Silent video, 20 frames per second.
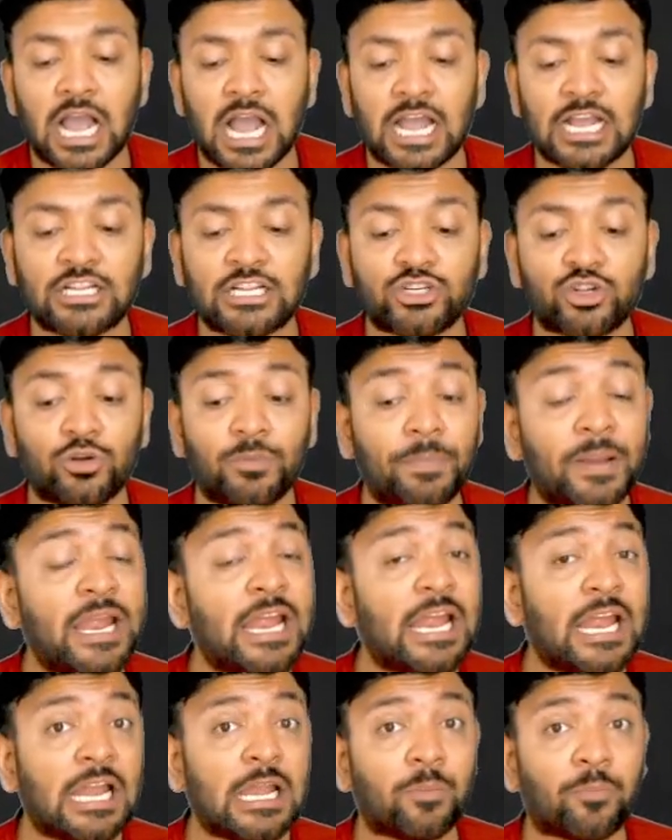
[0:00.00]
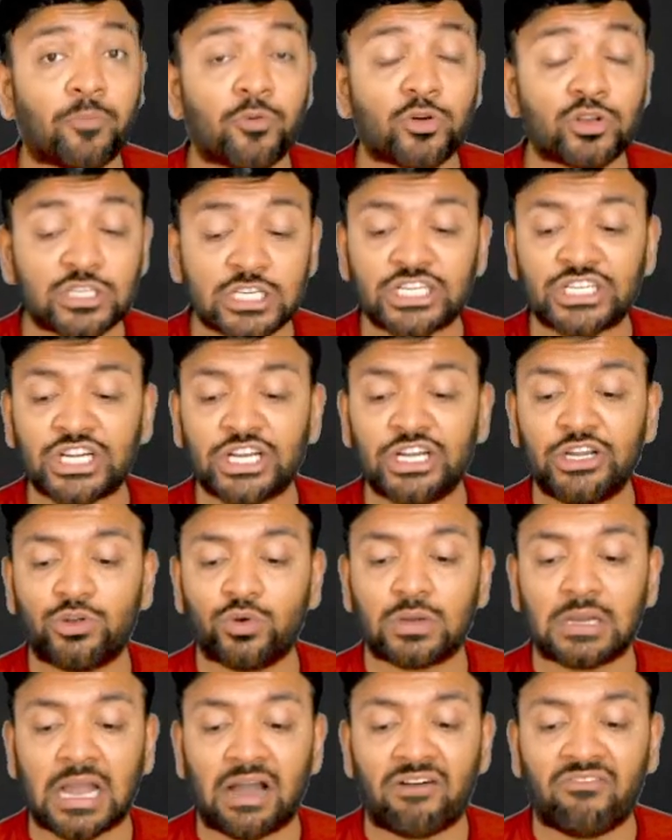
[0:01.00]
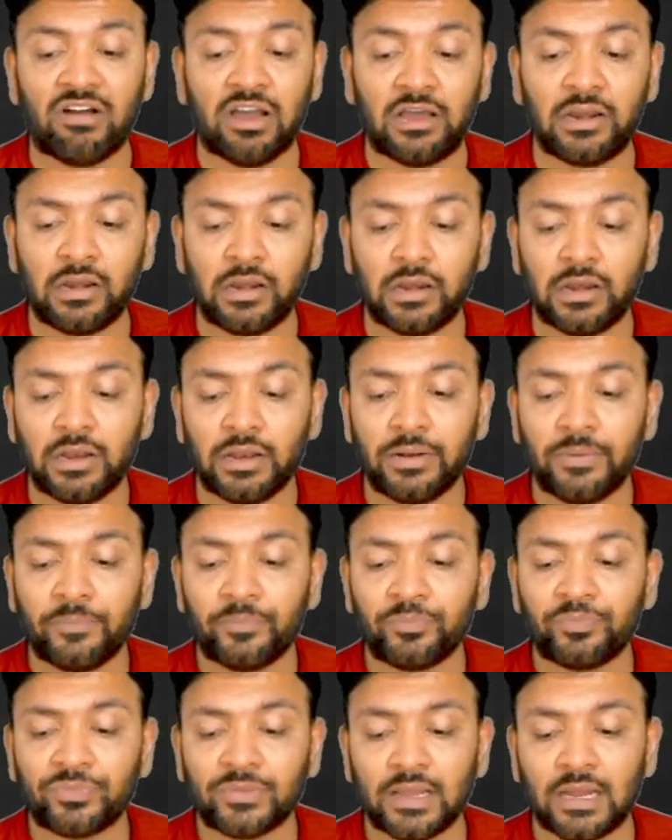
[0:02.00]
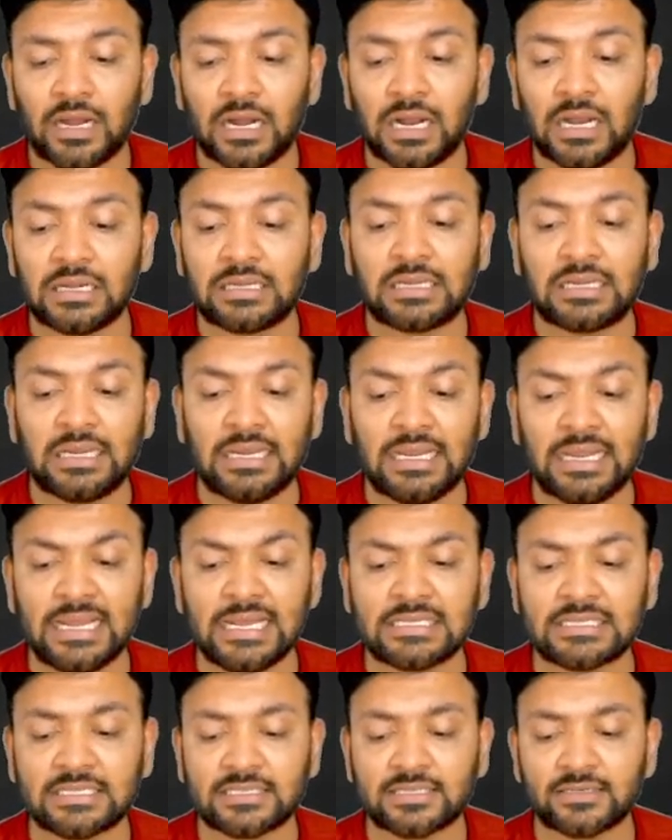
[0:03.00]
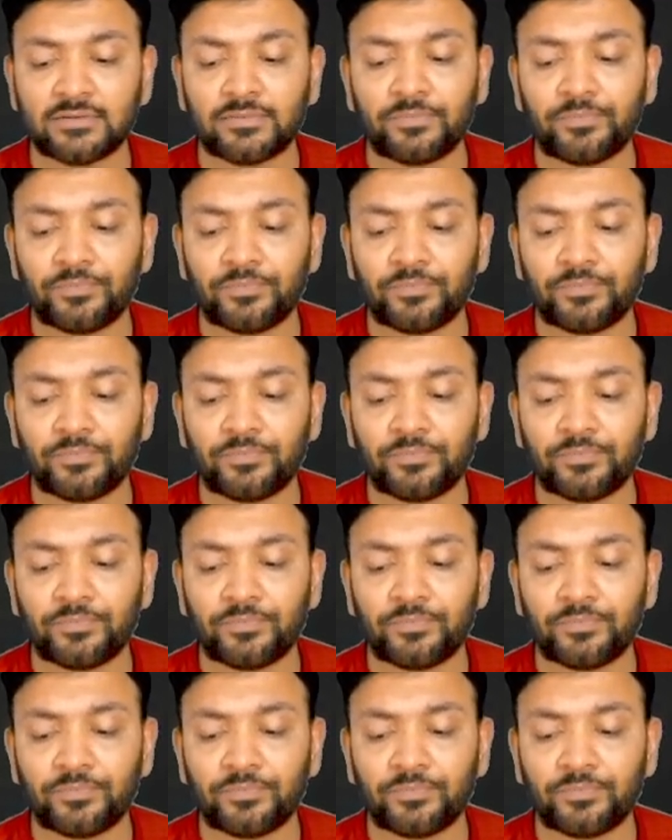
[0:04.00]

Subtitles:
I should be in a position to cover at least